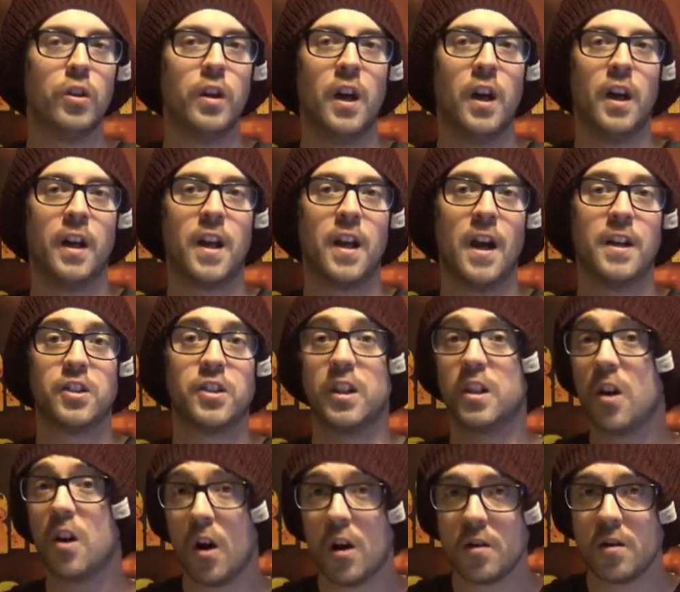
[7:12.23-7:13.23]
uh, guys like
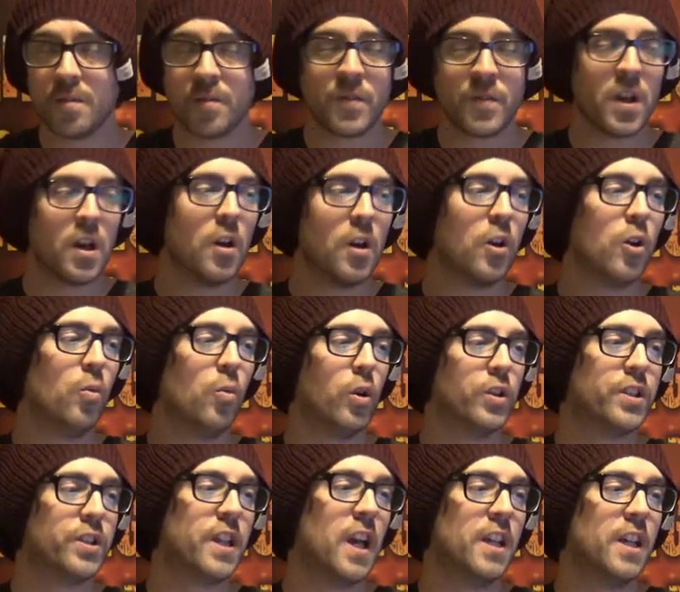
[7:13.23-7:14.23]
Kharn, who
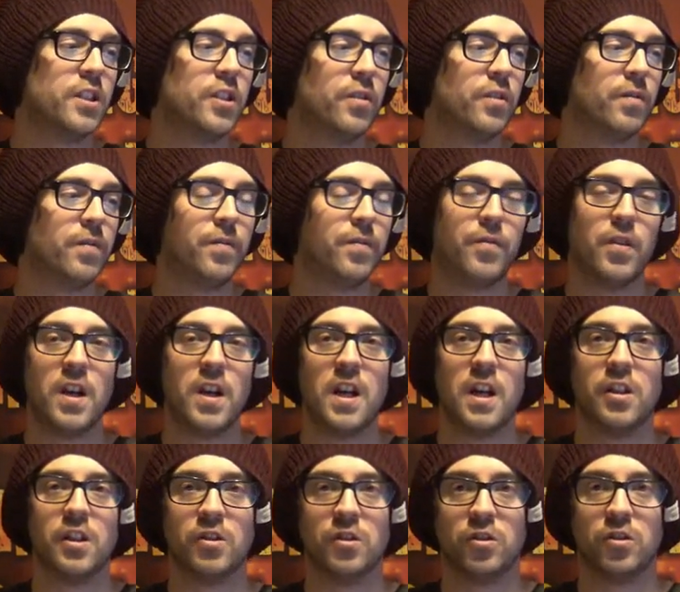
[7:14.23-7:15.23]
wants to get into
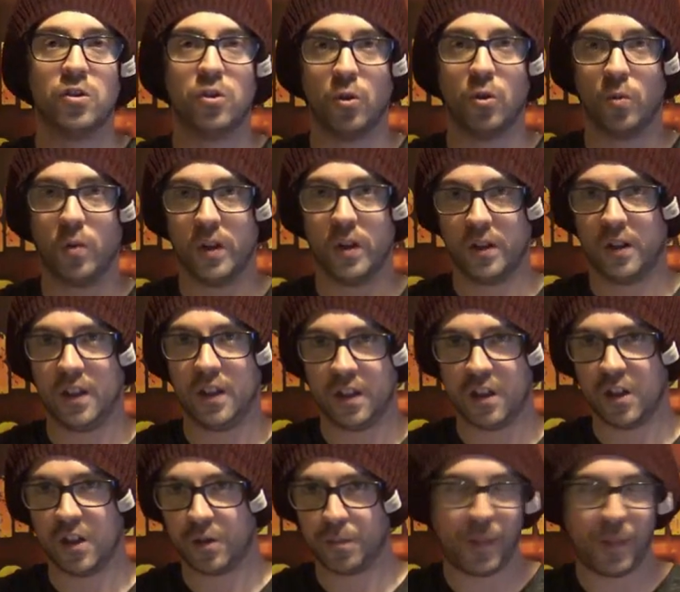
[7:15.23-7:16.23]
fray and do what he
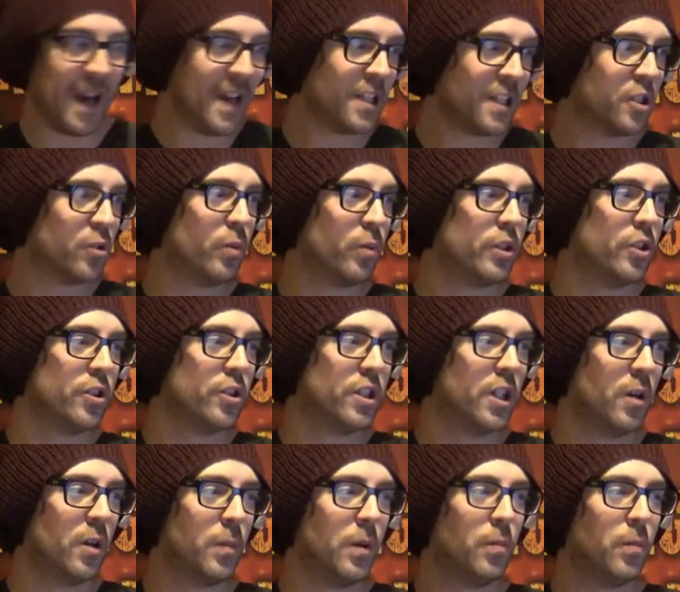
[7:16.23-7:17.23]
does best, which is
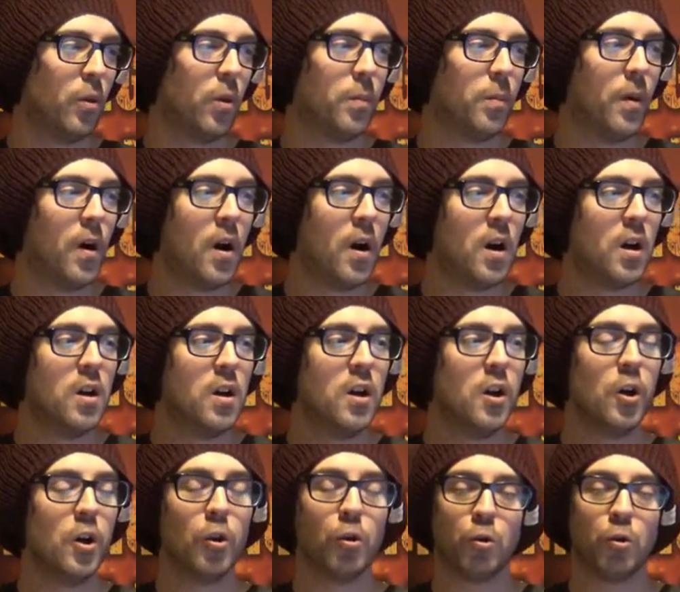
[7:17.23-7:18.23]
tear people apart.
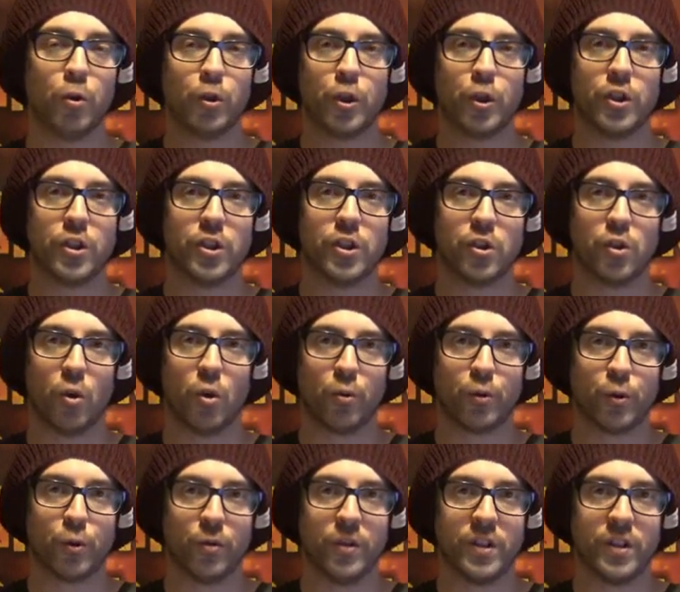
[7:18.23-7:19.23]
Lucius is
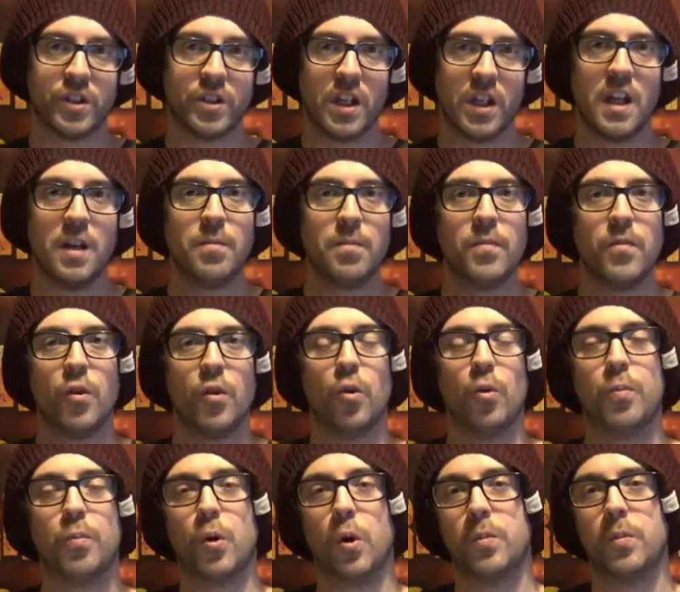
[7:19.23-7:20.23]
also the same,
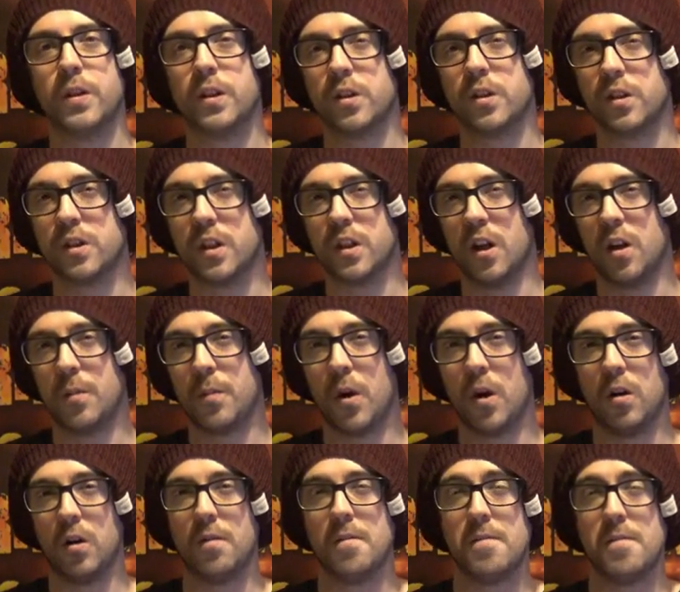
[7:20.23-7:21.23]
though probably doesn't tear
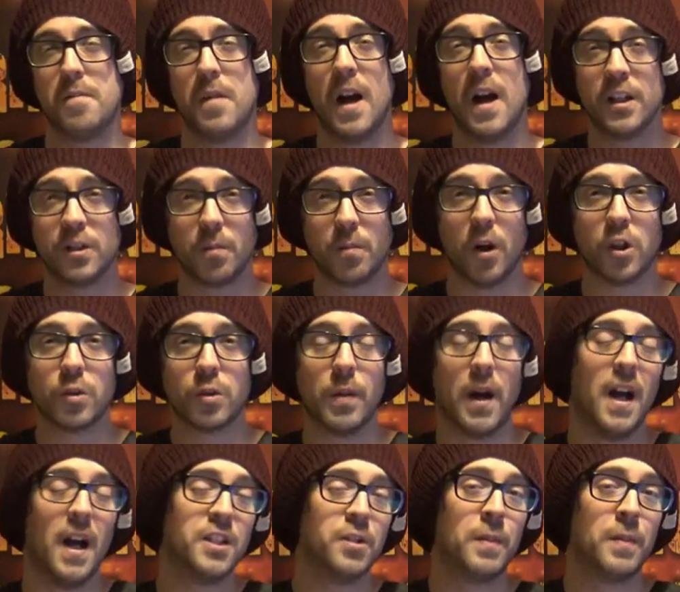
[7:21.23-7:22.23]
apart as much,
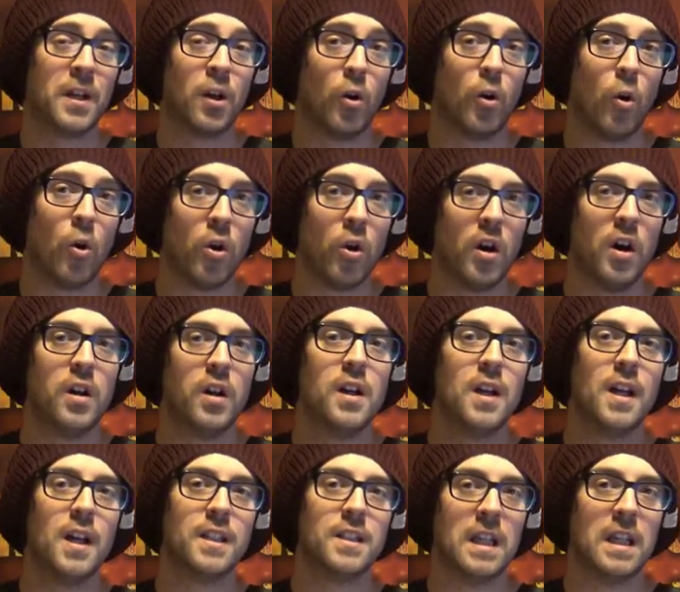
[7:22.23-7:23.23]
but has a bigger aura
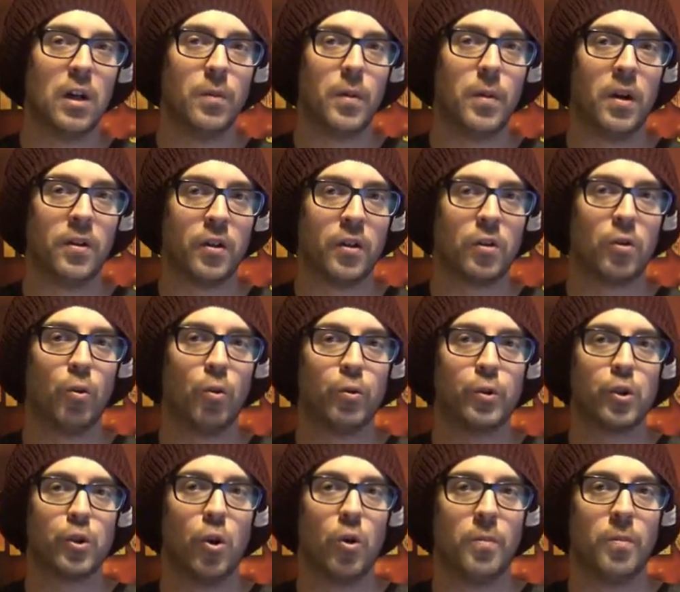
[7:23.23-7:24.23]
to help other
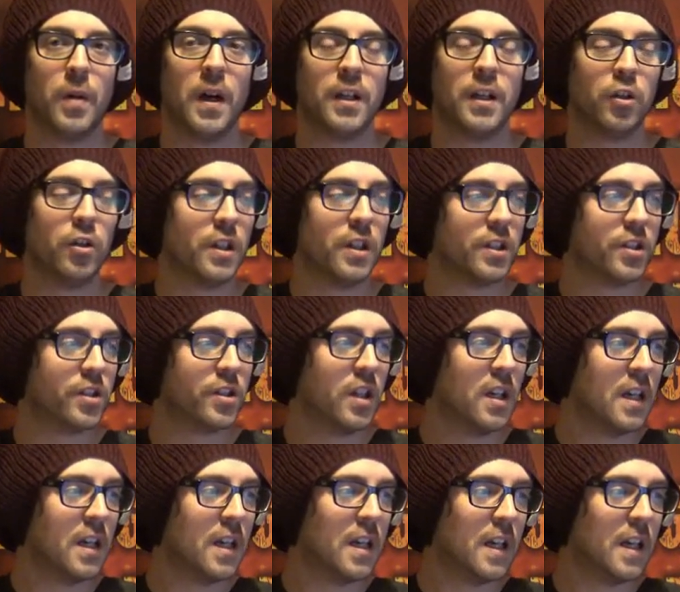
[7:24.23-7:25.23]
close combat
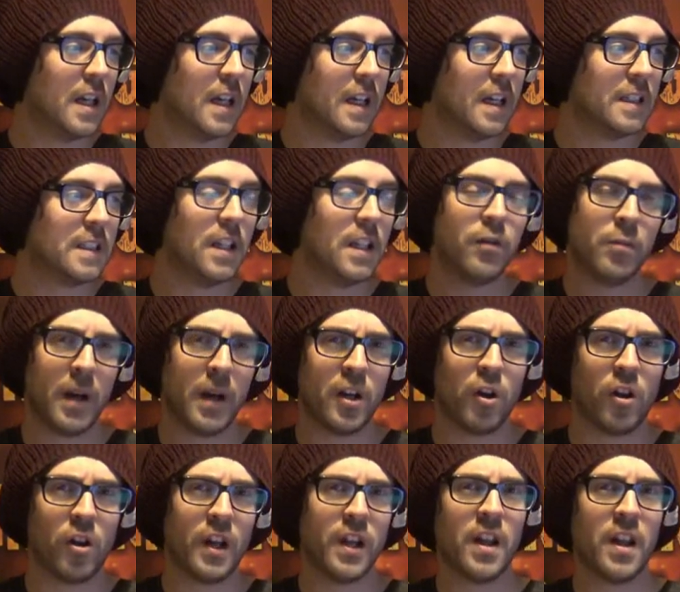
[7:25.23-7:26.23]
units. Uh, David might
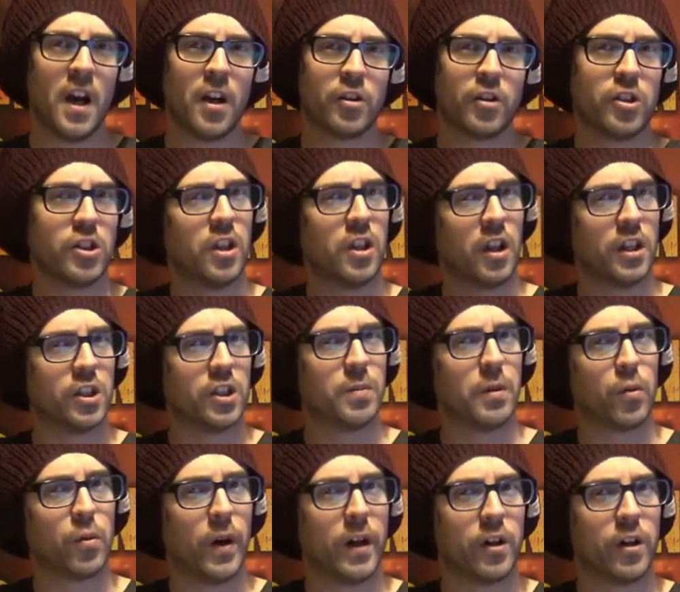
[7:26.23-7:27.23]
not like that because he likes to
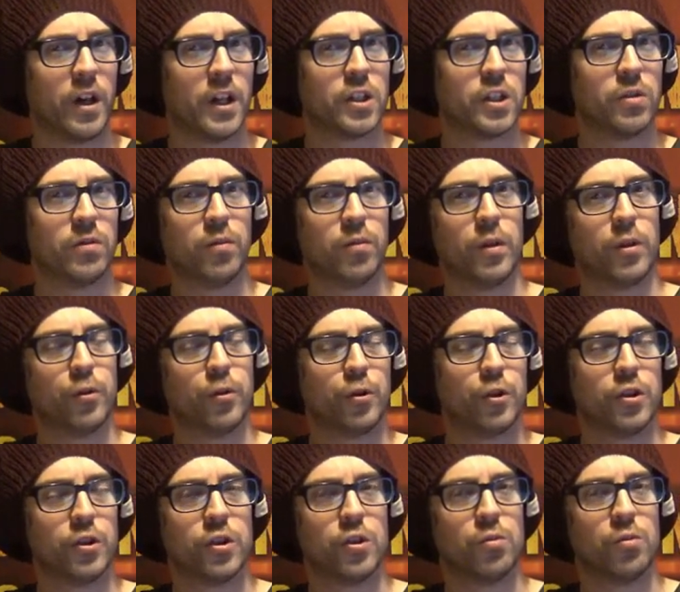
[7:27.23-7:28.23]
be quite aggressive with
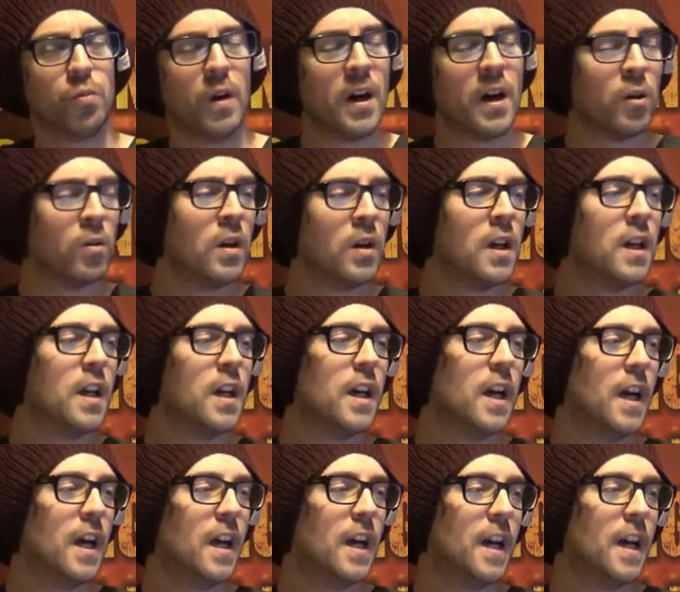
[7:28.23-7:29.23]
Lucius as well,
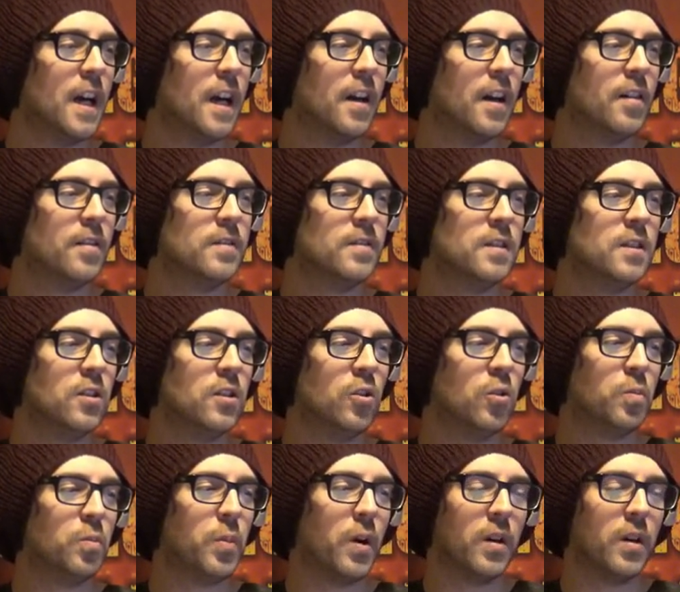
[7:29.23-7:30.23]
uh, you
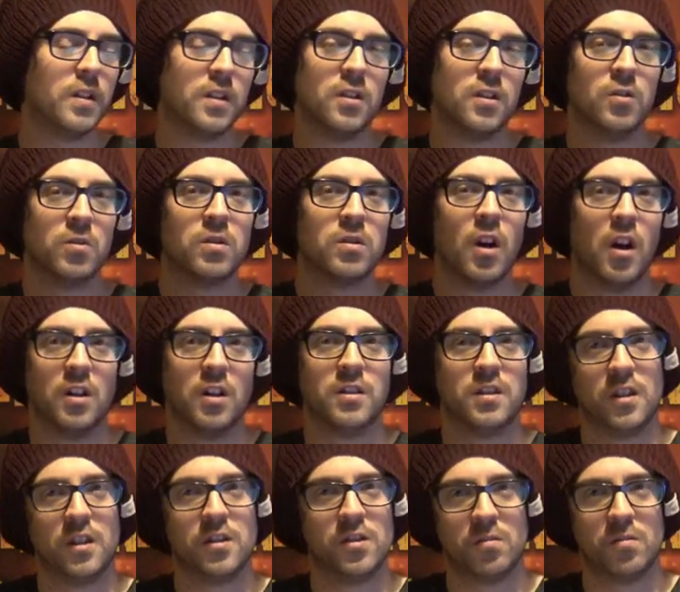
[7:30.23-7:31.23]
know. But you know, Kharn
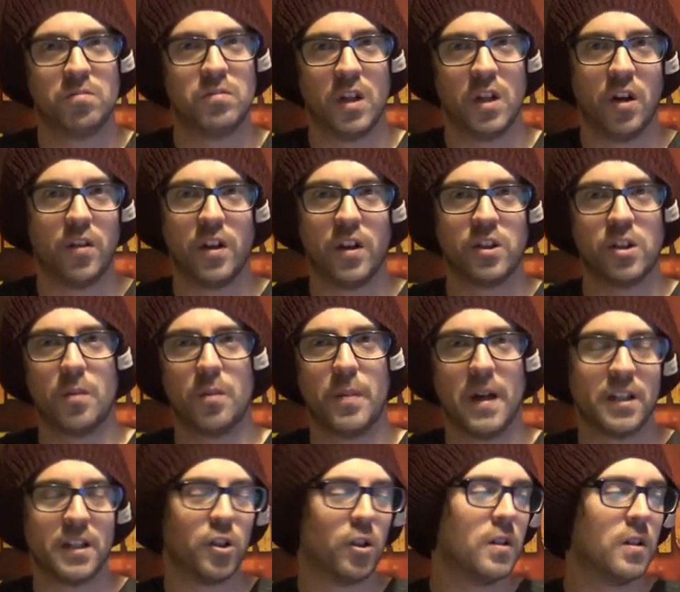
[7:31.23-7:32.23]
does tear things up
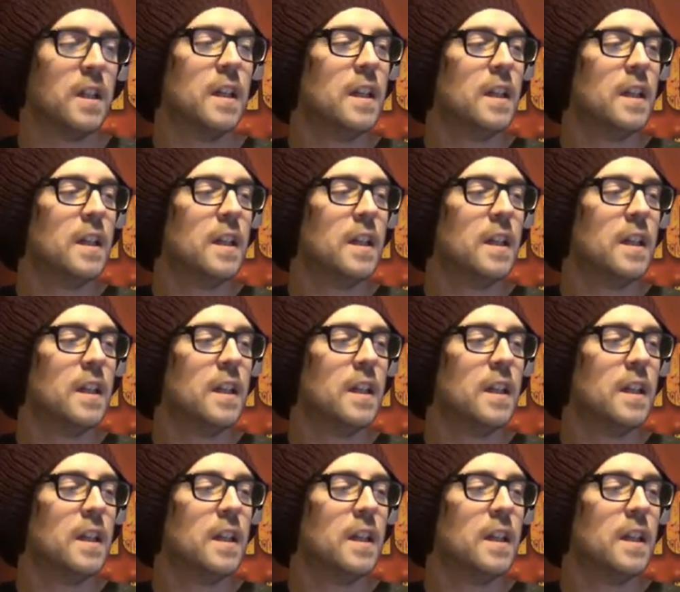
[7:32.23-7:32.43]
better.